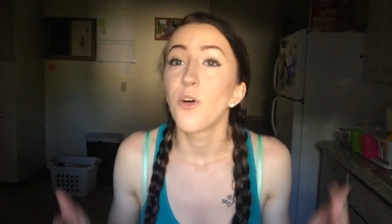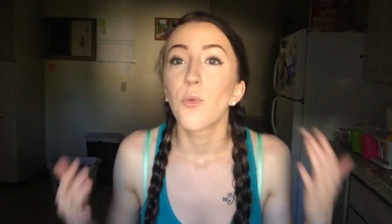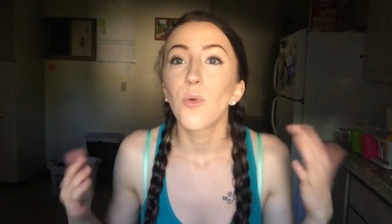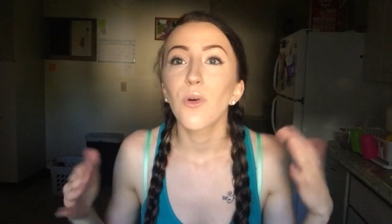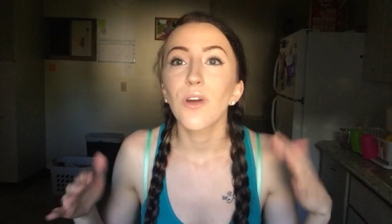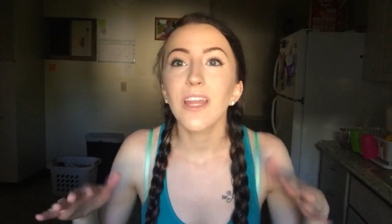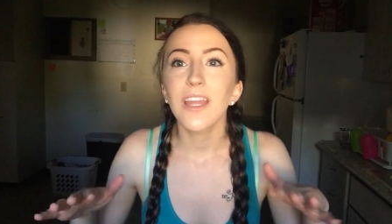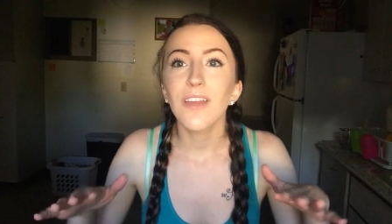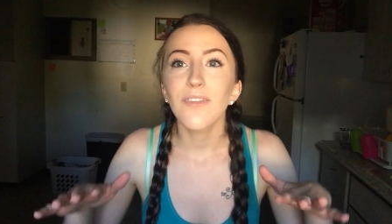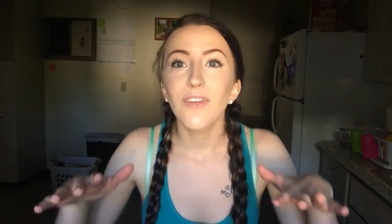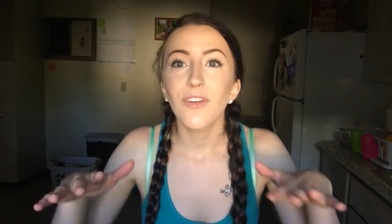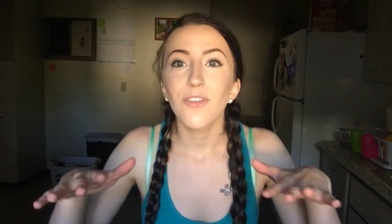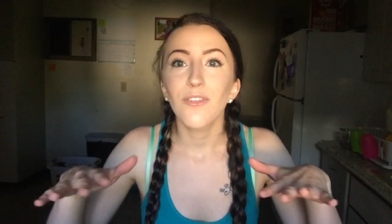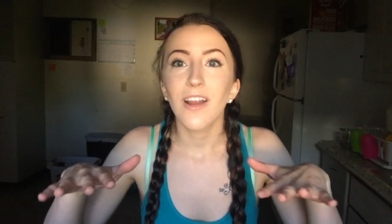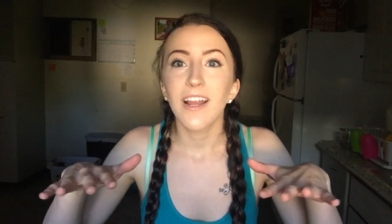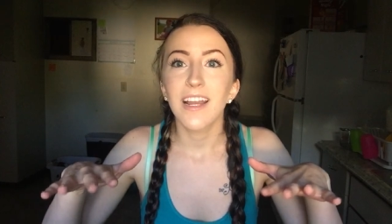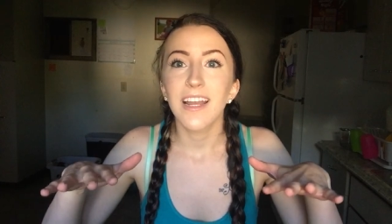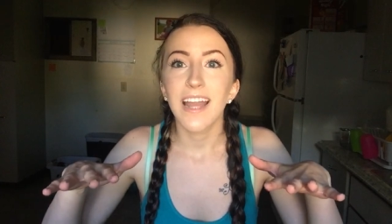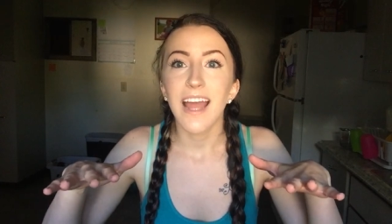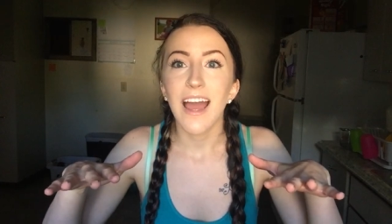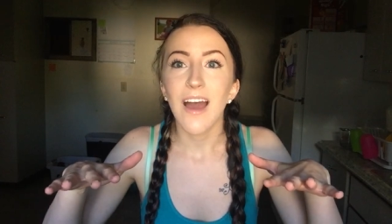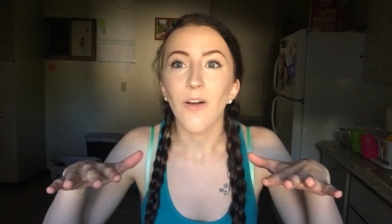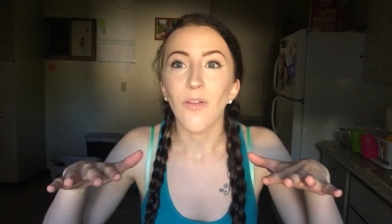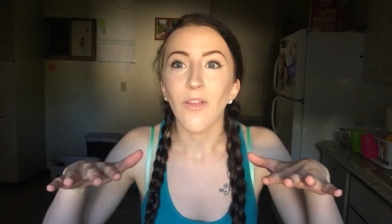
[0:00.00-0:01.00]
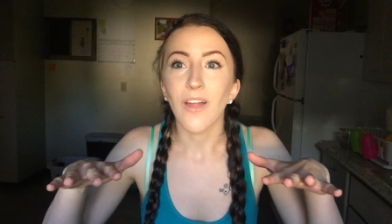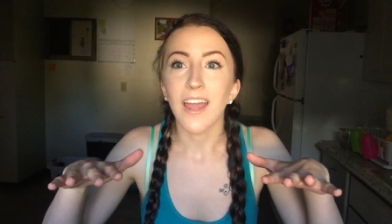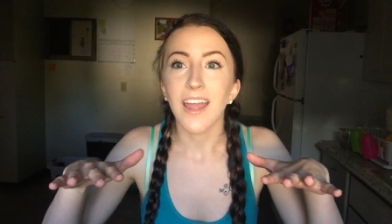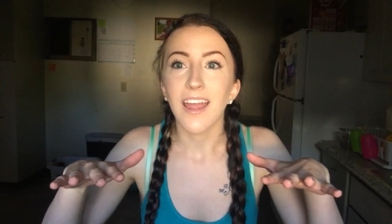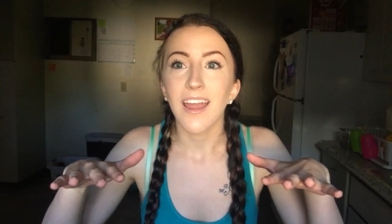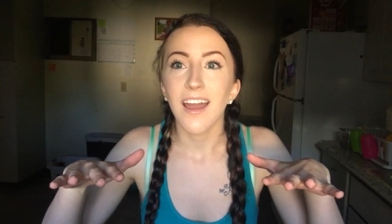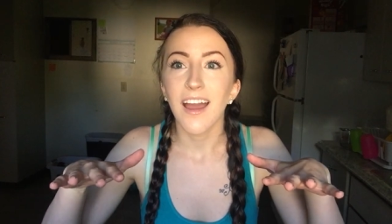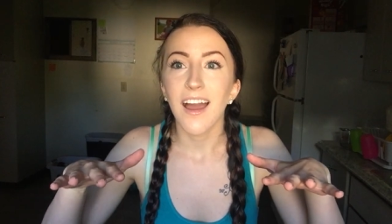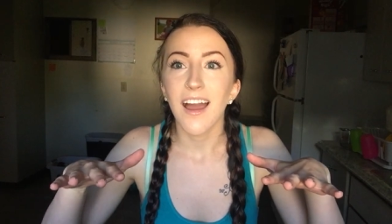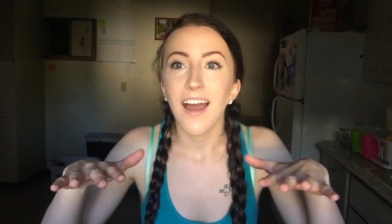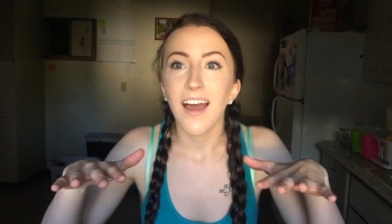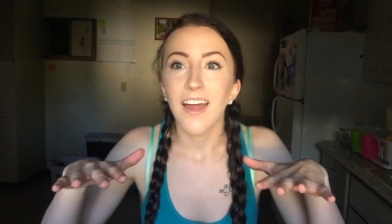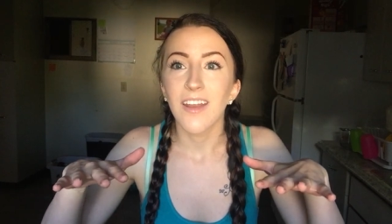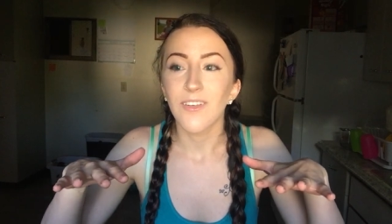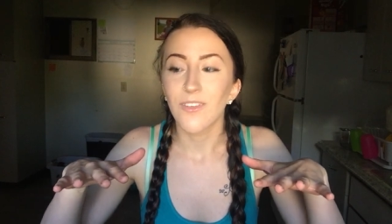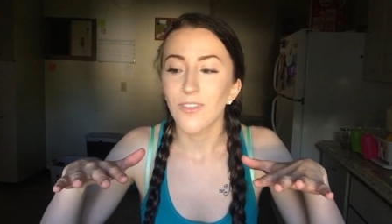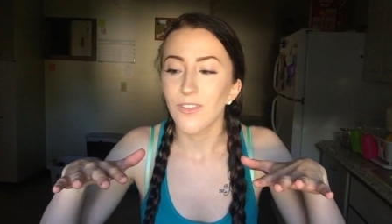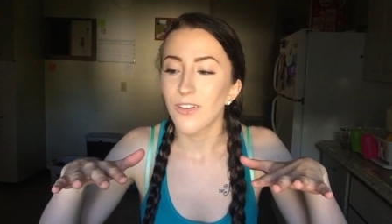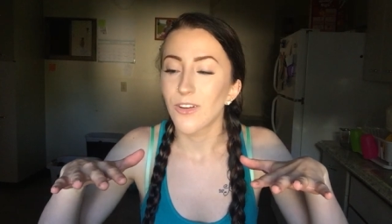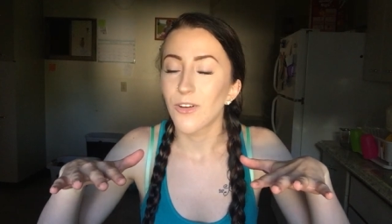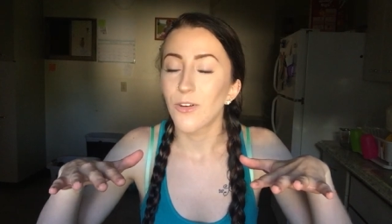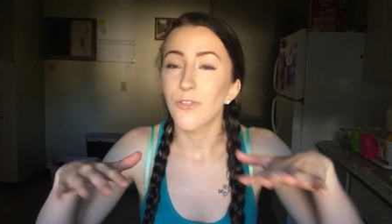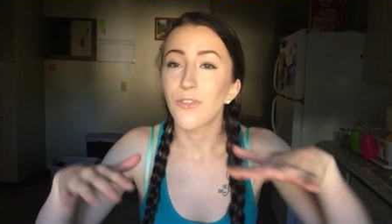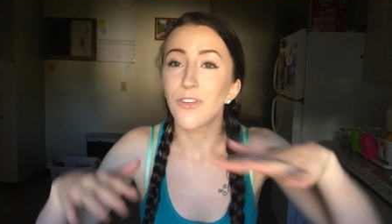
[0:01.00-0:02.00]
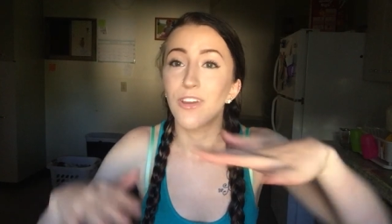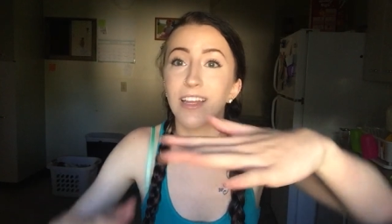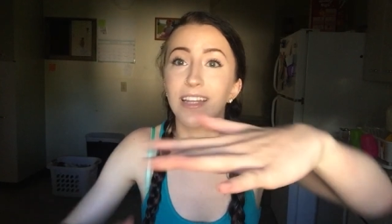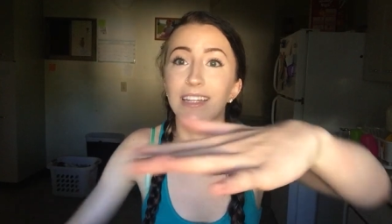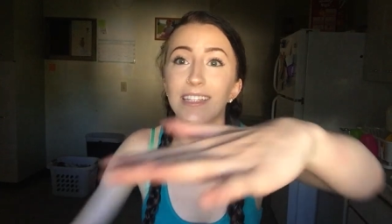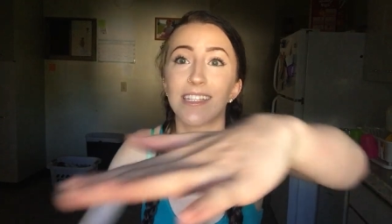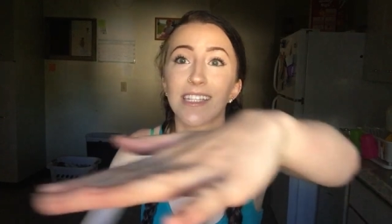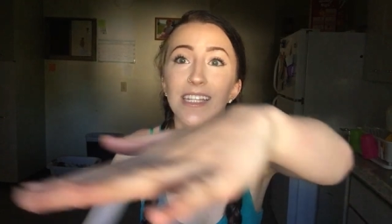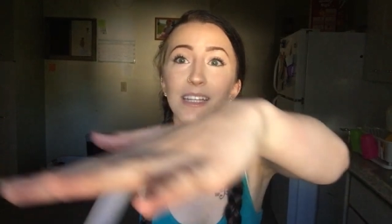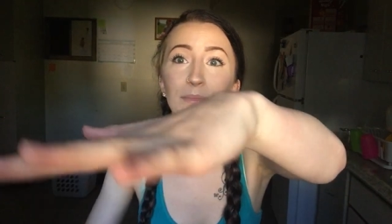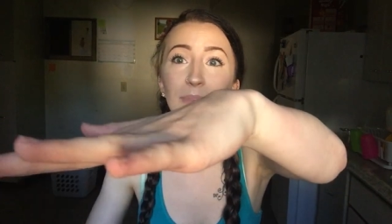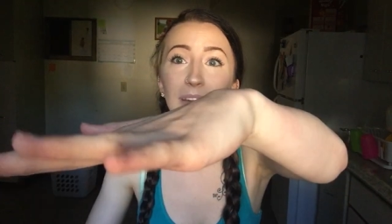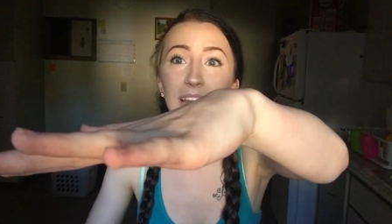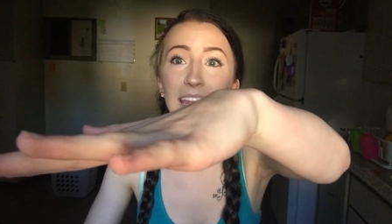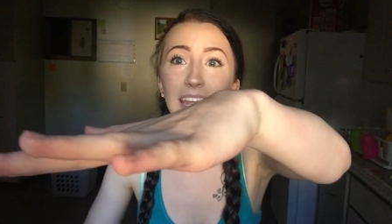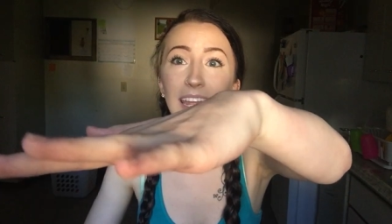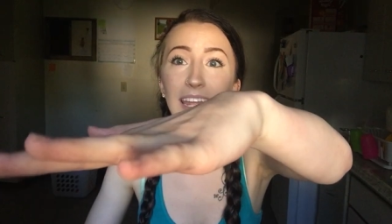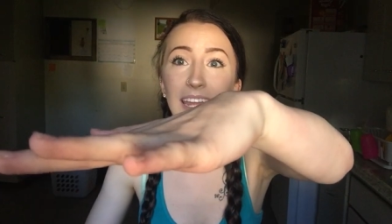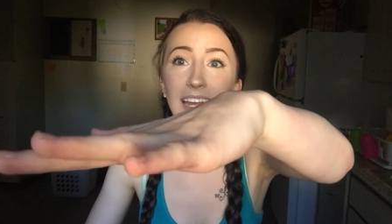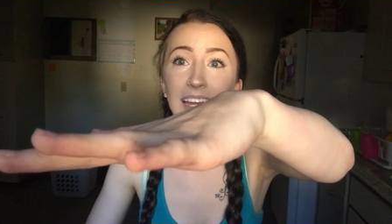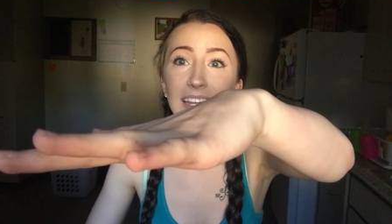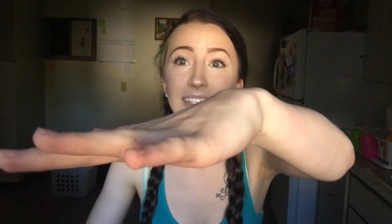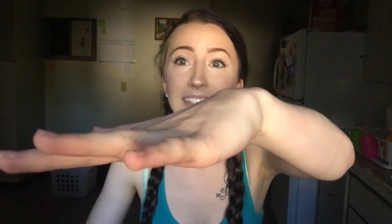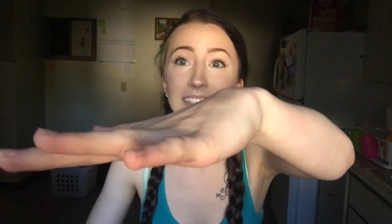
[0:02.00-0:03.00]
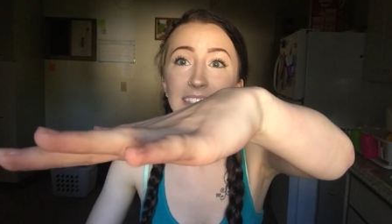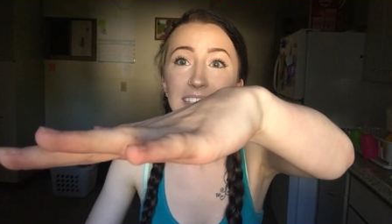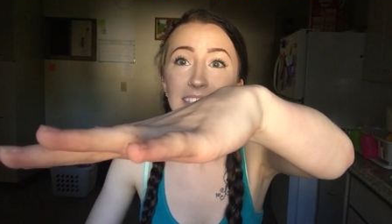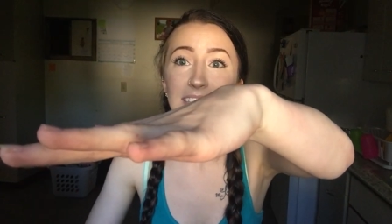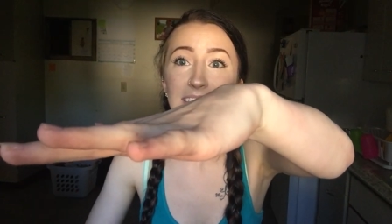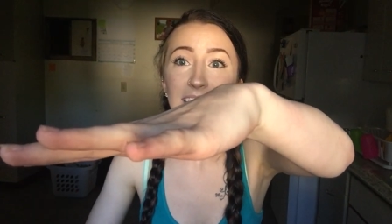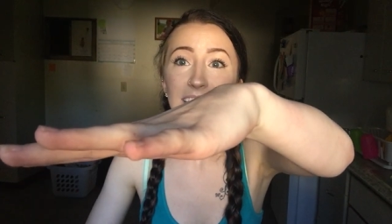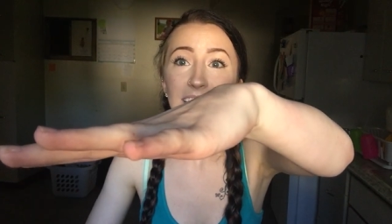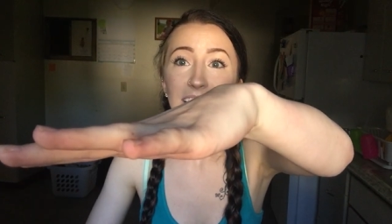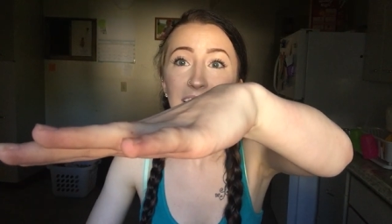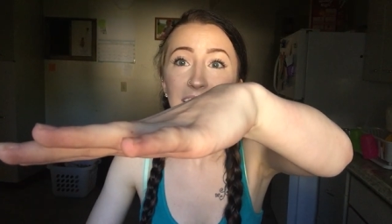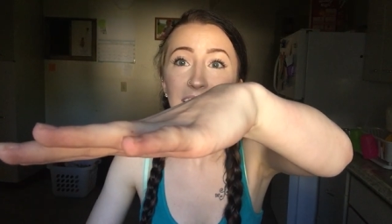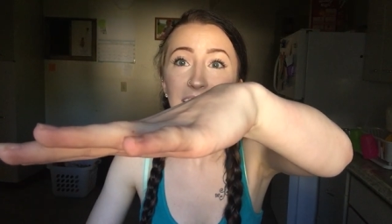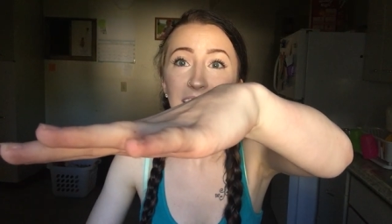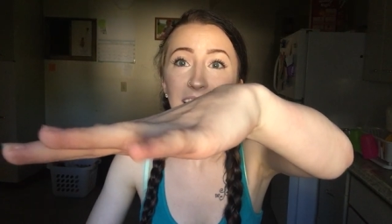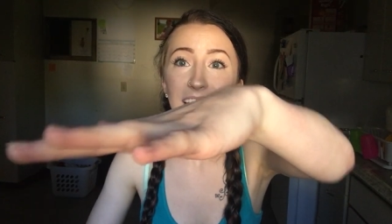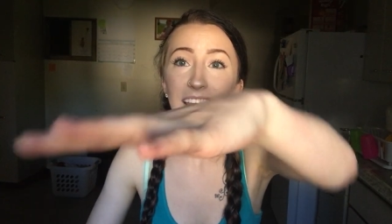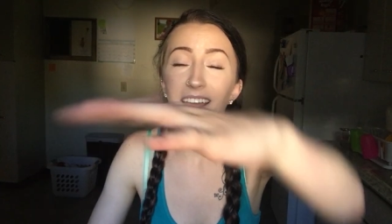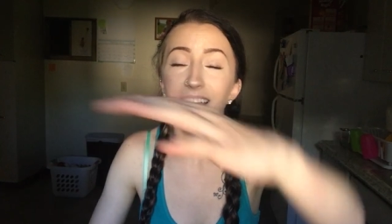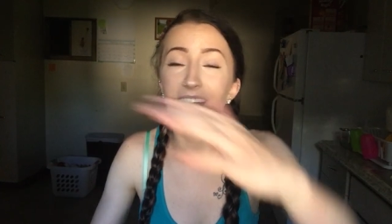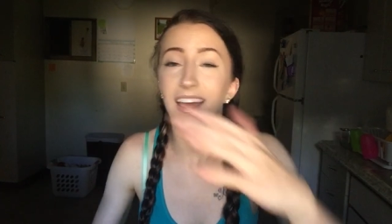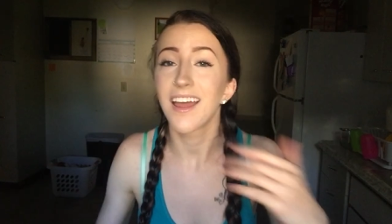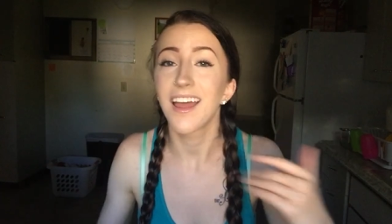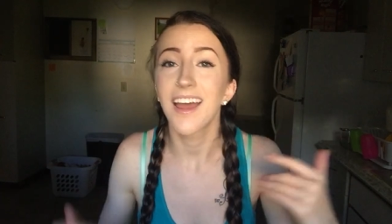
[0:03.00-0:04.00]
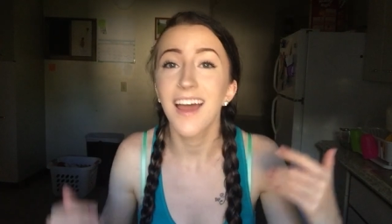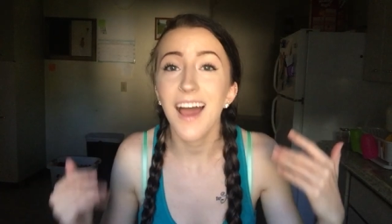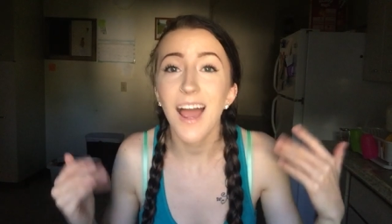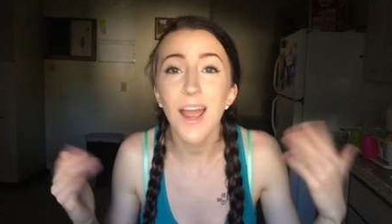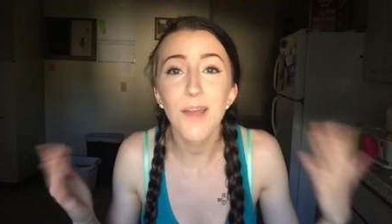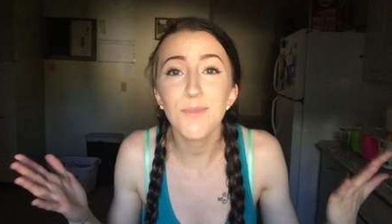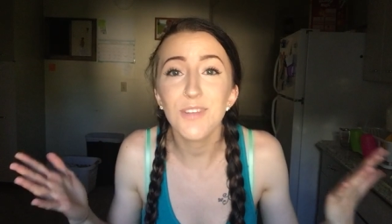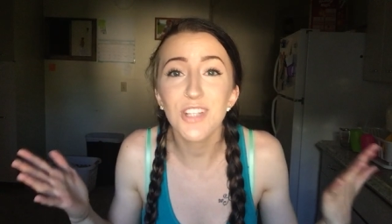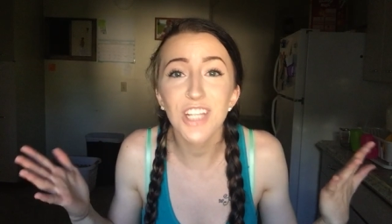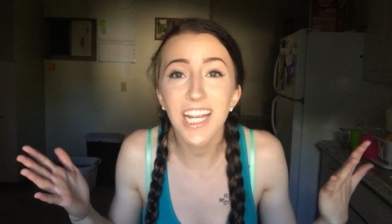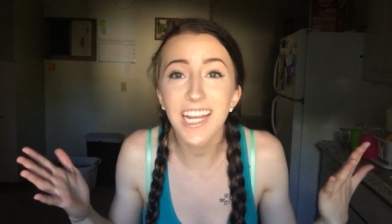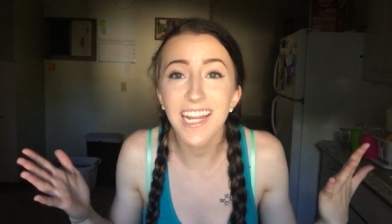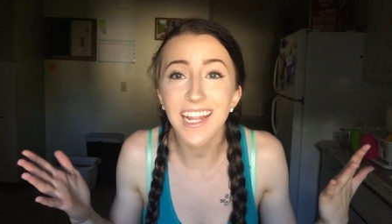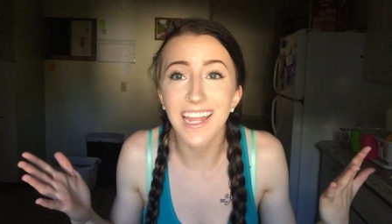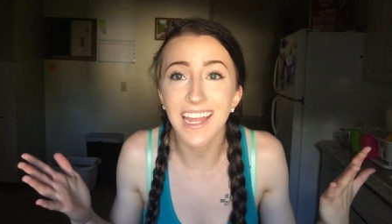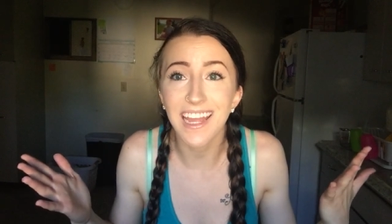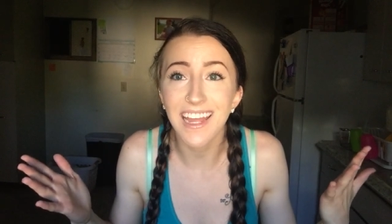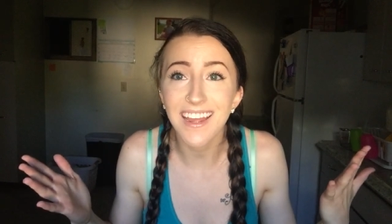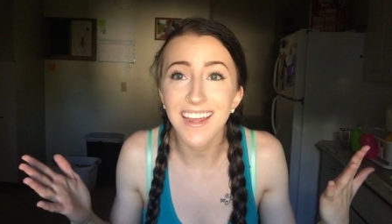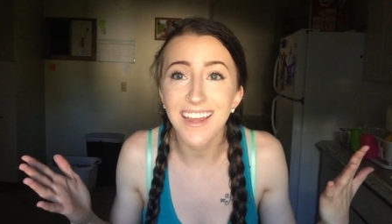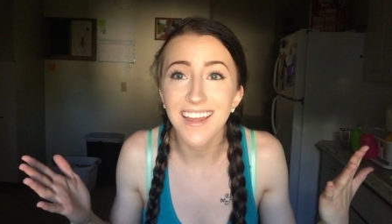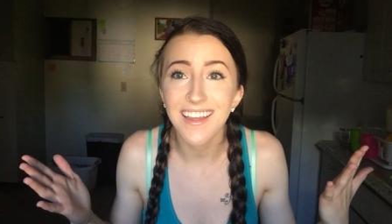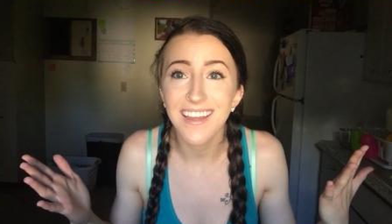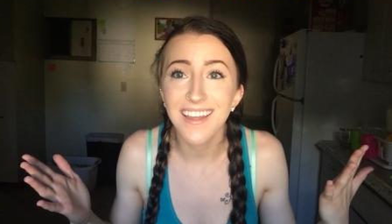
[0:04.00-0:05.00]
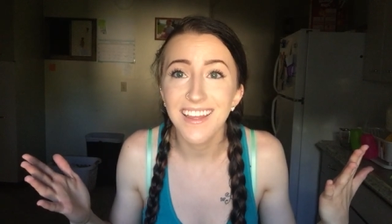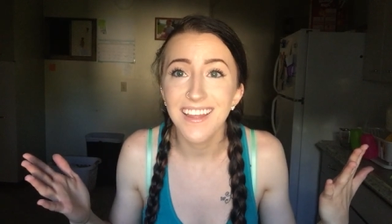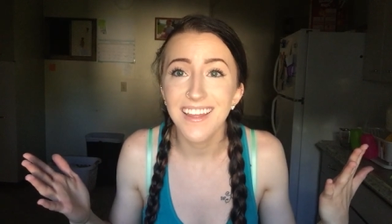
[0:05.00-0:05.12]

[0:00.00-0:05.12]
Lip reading: well, even right now, like, I don't know if you can see my hands, I'm shaking.